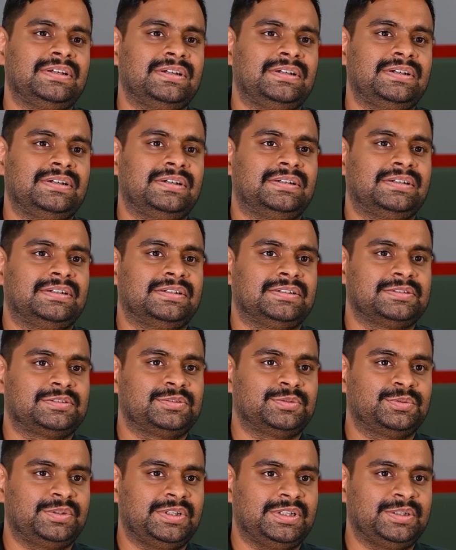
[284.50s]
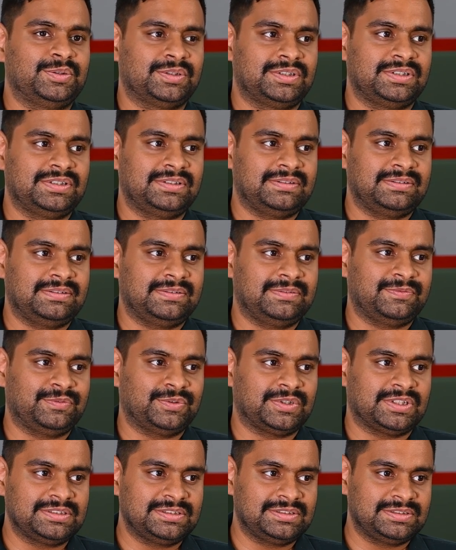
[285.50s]
So in order
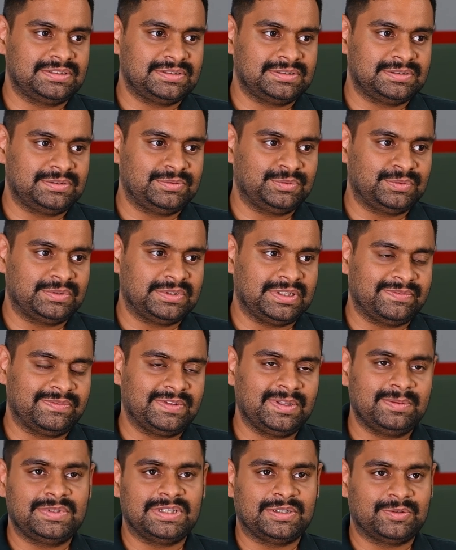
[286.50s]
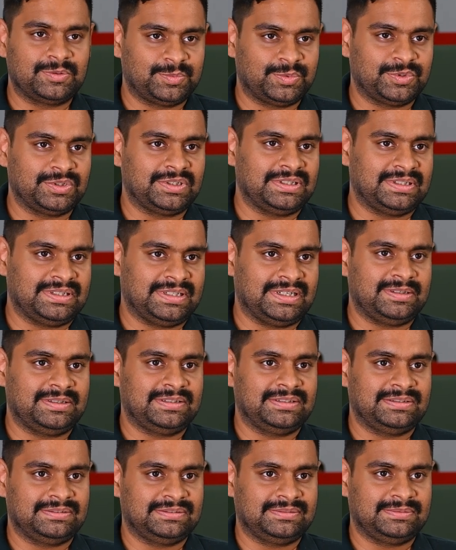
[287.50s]
for us to give them the output in that
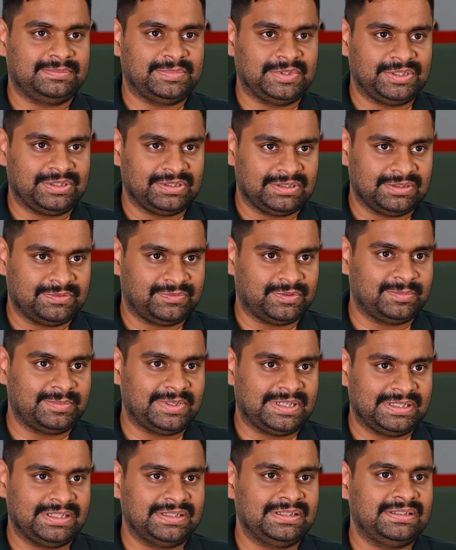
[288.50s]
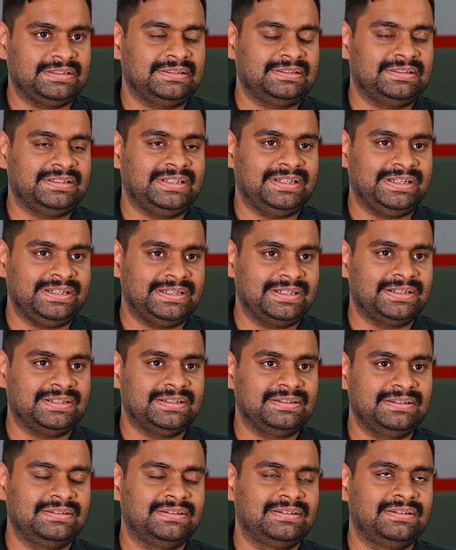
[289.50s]
particular format that they needed
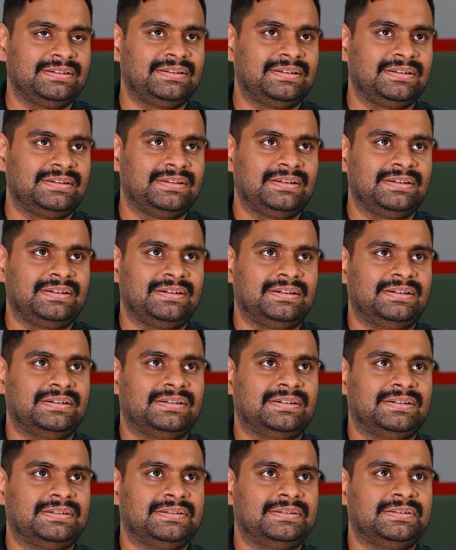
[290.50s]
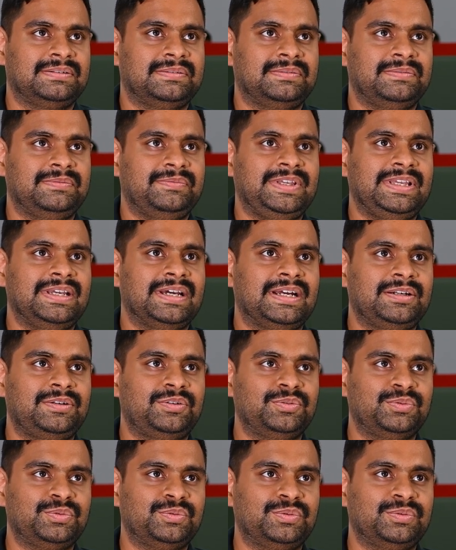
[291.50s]
in, we had
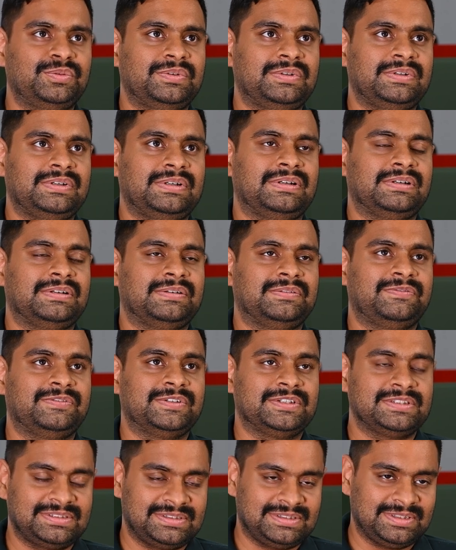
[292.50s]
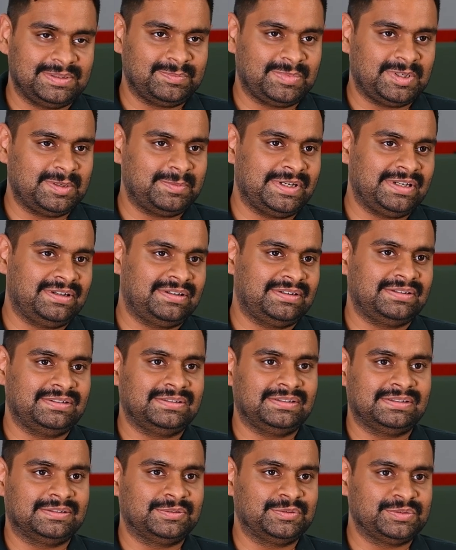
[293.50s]
to first implement
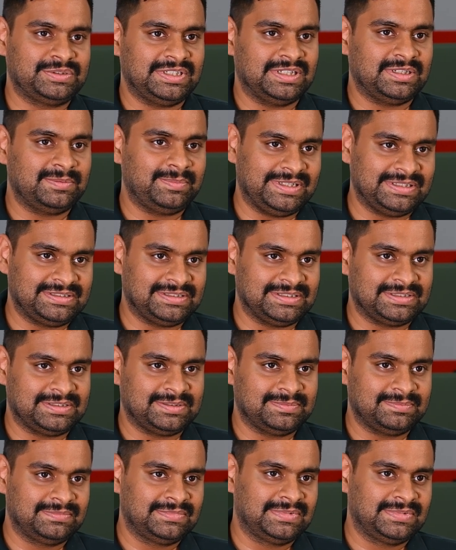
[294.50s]
OCR based system,